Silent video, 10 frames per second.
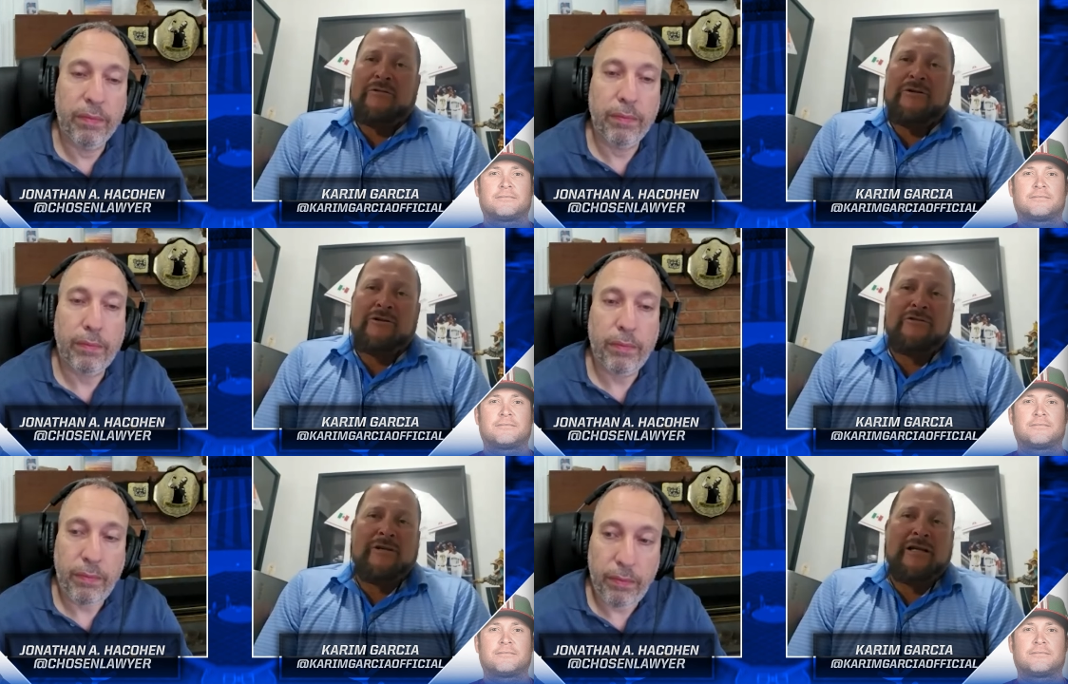
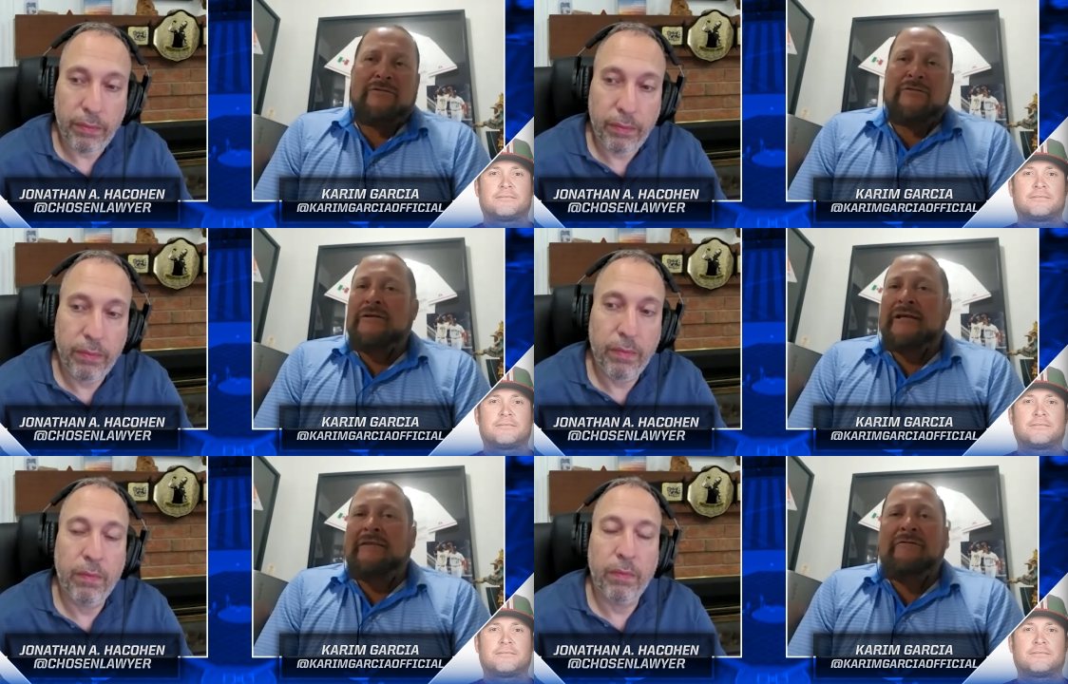Speaker 1: contract or
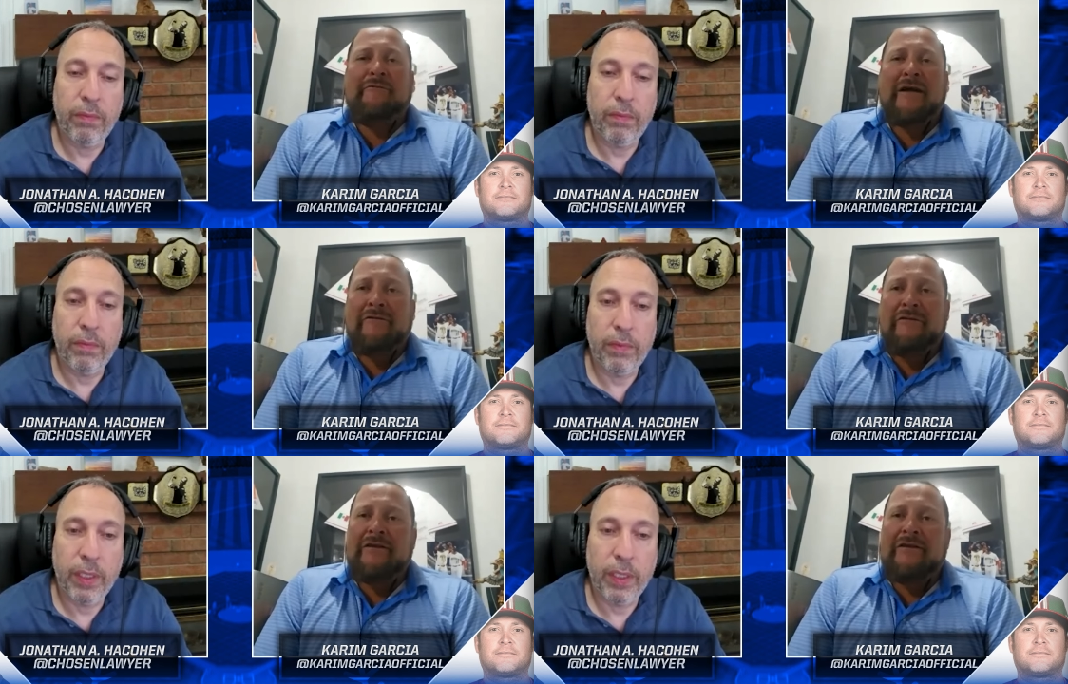give him 5